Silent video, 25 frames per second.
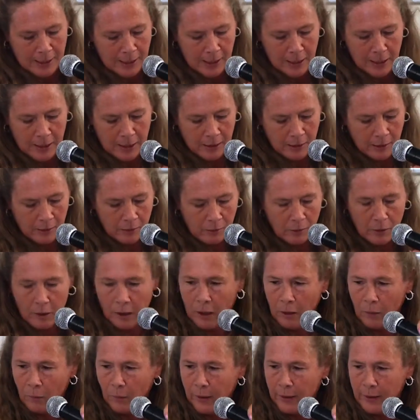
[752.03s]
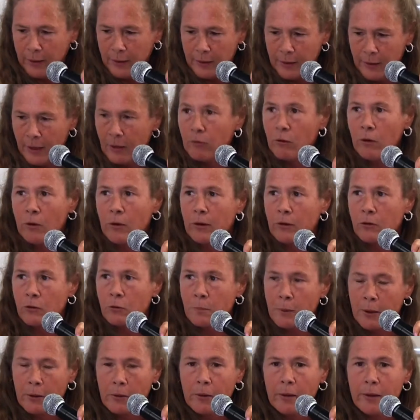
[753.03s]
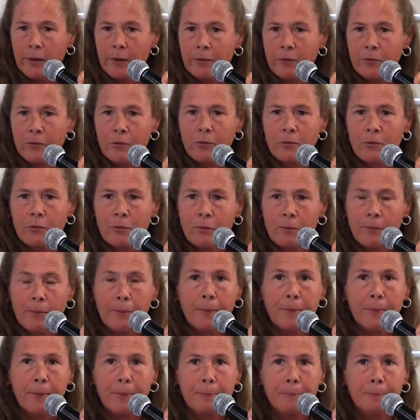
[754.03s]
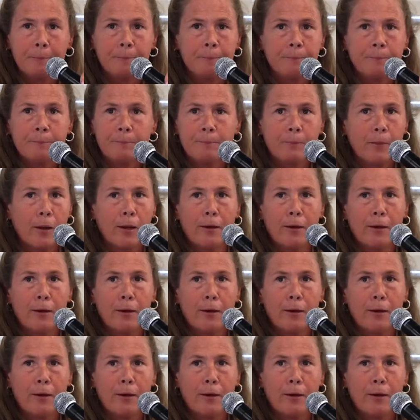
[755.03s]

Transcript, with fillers: and how I had never experienced um,